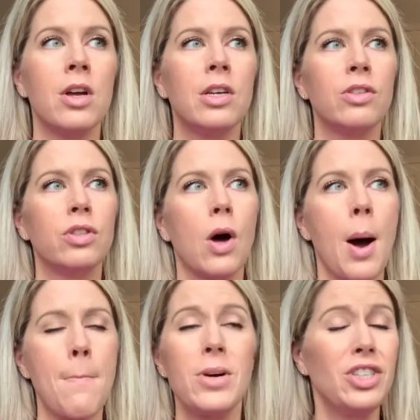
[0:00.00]

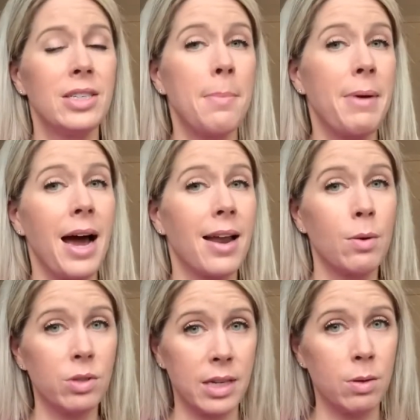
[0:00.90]
So, which isn't bad. I
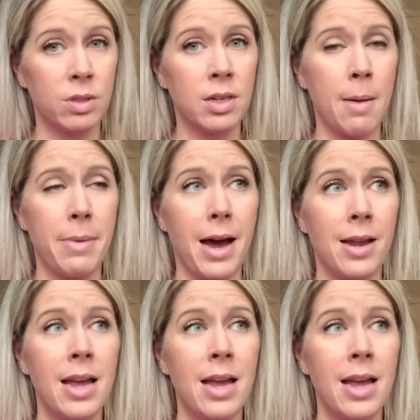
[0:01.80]
will say it's not bad.